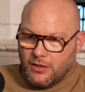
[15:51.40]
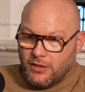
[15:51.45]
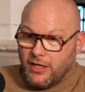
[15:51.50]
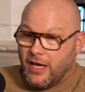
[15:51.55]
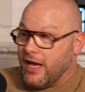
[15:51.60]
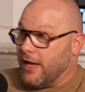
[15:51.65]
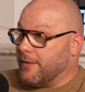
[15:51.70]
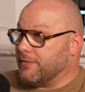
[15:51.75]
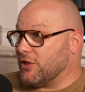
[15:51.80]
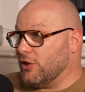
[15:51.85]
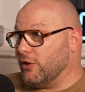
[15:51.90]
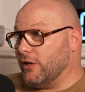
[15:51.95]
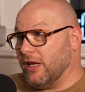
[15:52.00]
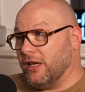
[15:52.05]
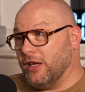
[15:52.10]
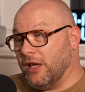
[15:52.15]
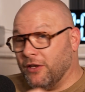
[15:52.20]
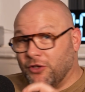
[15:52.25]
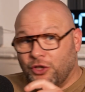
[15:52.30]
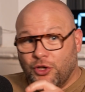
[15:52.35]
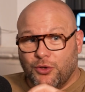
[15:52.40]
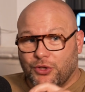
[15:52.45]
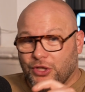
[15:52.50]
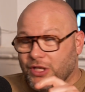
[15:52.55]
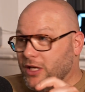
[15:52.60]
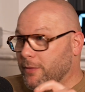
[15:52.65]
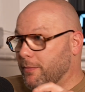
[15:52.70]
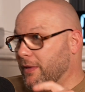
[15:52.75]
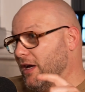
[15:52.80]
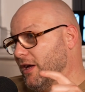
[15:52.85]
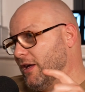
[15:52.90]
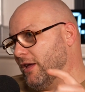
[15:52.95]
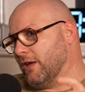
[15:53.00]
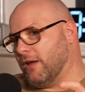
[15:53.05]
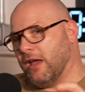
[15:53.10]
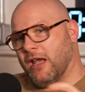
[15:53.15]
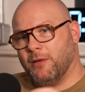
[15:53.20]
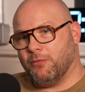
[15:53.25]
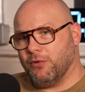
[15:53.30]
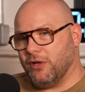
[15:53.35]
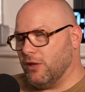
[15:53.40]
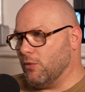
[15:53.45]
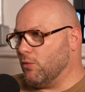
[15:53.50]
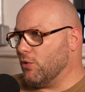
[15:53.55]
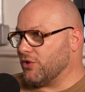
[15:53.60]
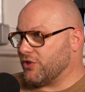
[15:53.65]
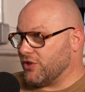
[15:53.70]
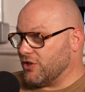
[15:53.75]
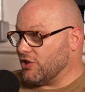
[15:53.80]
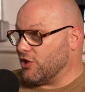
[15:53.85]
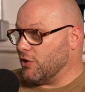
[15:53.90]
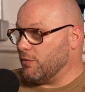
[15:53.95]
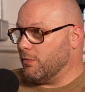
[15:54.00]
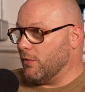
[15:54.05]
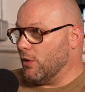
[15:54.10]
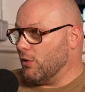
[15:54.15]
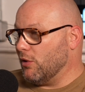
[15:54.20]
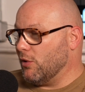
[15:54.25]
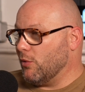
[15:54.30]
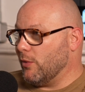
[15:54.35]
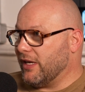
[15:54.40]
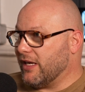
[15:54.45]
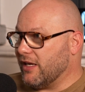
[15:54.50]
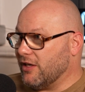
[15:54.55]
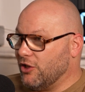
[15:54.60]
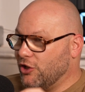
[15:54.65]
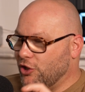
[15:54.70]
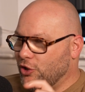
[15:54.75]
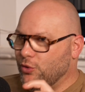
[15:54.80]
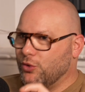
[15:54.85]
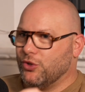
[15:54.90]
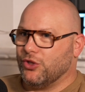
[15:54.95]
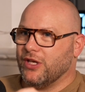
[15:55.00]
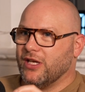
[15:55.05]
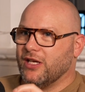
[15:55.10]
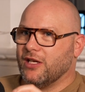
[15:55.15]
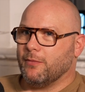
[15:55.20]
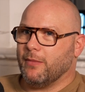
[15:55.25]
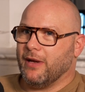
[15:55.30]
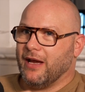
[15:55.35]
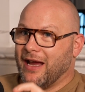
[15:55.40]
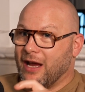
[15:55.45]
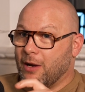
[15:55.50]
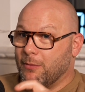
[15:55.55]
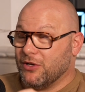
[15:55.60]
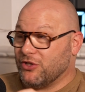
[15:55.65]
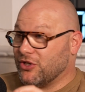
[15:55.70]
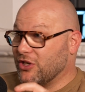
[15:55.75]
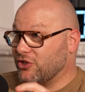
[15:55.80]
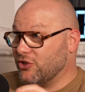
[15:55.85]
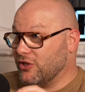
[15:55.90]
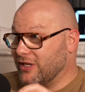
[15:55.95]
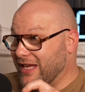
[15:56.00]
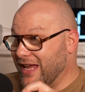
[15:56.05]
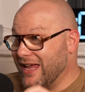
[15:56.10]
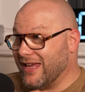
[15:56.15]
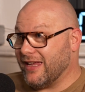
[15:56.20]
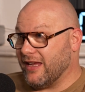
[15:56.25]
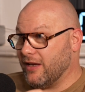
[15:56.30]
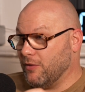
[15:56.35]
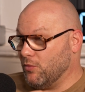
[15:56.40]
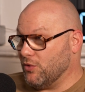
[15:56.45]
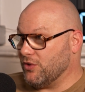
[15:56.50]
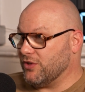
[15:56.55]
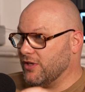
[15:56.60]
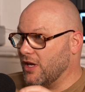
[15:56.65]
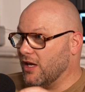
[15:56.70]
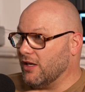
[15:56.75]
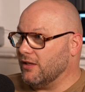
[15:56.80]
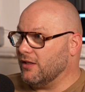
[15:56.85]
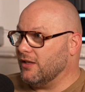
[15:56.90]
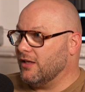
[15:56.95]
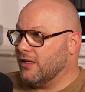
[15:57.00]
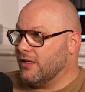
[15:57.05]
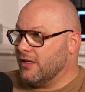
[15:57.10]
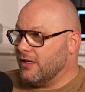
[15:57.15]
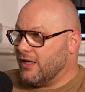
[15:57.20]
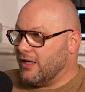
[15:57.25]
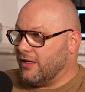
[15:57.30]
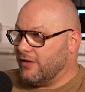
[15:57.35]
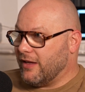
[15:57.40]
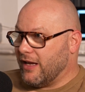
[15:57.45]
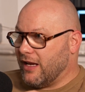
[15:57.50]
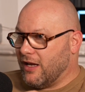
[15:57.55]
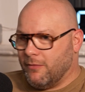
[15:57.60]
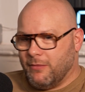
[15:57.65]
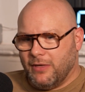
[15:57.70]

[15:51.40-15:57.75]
Yeah, absolutely. And you think about it, anybody that watched the Super Bowl at the weekend, you think about how much actually kicking was done in that.